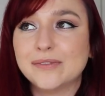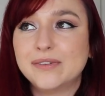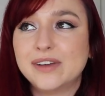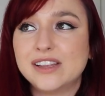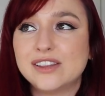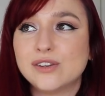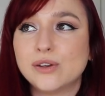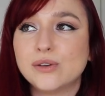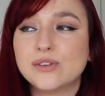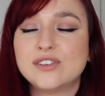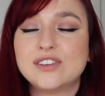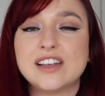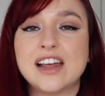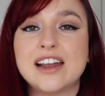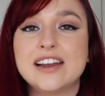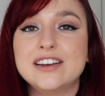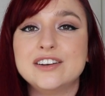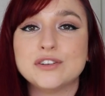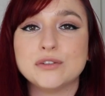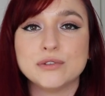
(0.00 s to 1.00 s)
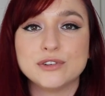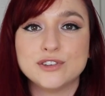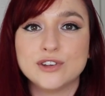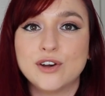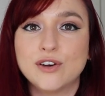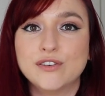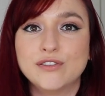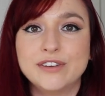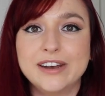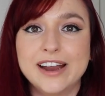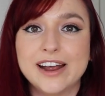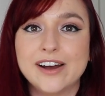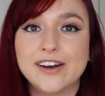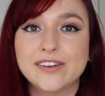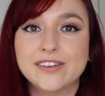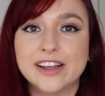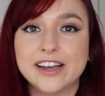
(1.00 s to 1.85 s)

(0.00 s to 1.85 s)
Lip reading: It's all starting to resolve now.